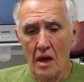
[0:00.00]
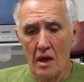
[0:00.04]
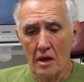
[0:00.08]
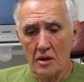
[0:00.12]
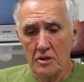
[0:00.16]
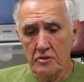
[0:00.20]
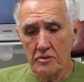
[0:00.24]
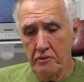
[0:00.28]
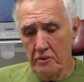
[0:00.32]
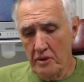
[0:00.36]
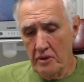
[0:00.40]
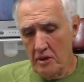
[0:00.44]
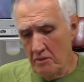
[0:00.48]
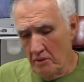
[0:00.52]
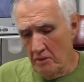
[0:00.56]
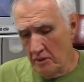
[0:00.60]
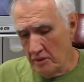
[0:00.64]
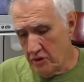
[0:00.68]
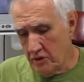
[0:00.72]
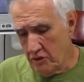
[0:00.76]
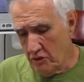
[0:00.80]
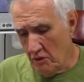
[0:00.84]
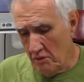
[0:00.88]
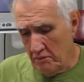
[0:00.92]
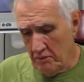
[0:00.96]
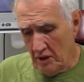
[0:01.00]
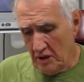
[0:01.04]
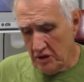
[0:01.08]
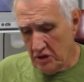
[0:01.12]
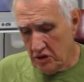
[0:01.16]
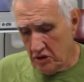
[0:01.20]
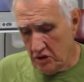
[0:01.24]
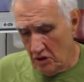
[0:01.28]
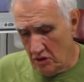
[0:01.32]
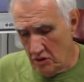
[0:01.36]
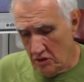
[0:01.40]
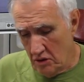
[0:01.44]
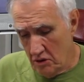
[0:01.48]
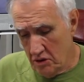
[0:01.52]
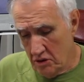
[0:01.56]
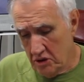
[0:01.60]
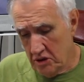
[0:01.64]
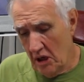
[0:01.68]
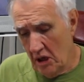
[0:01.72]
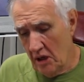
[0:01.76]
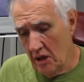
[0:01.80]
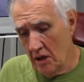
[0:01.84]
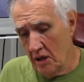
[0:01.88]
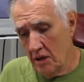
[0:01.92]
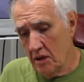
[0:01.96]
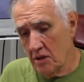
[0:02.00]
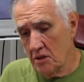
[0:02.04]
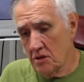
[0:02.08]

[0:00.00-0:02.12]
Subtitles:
It's pretty much what my son said.